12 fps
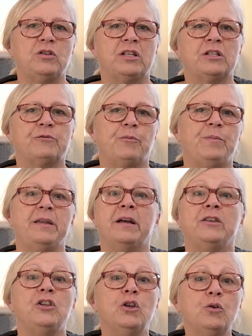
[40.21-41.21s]
oceans will be
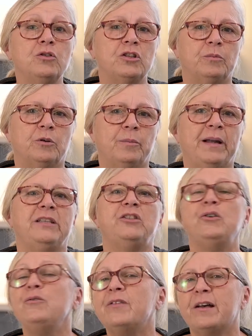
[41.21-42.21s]
unusable by
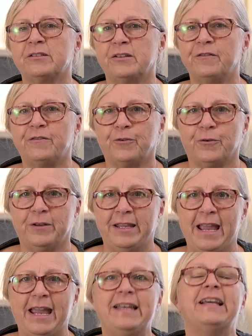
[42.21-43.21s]

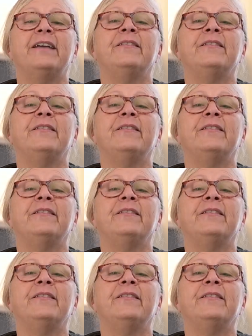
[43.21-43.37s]
2048